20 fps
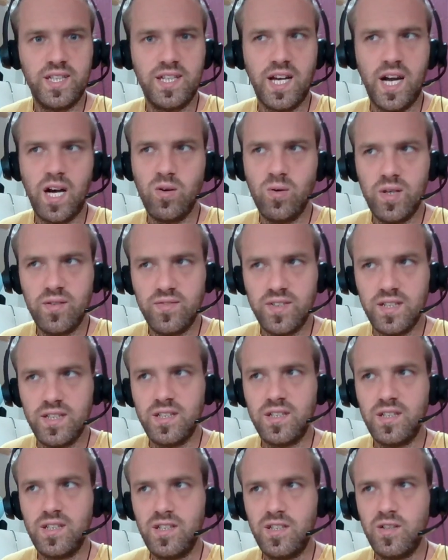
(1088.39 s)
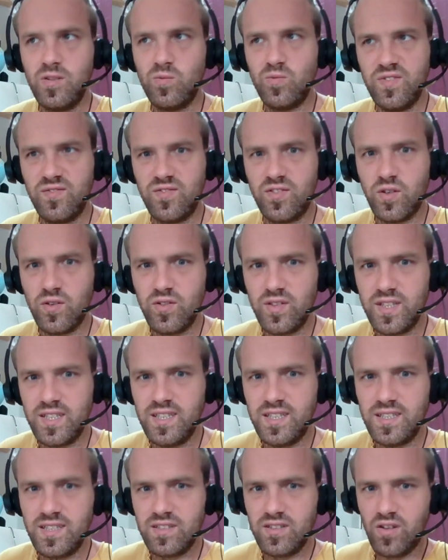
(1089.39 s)
However, we've got
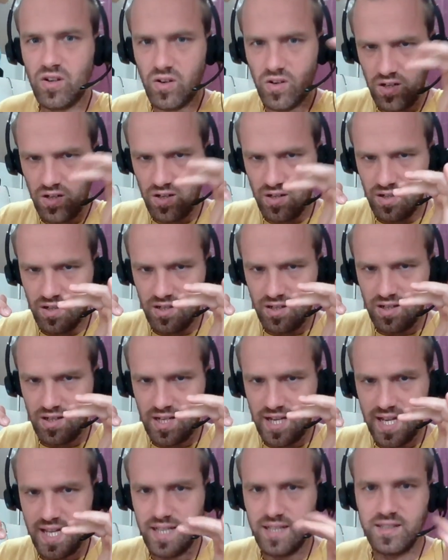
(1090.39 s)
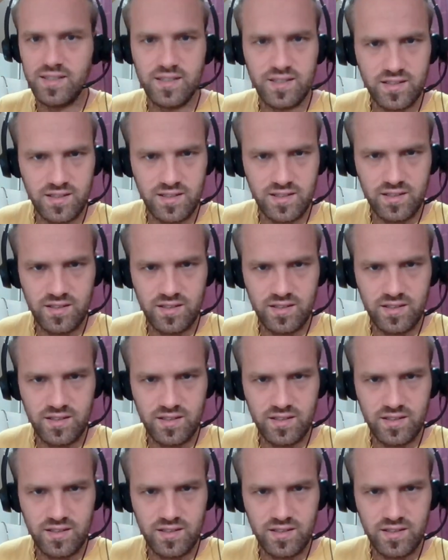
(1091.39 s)
these layers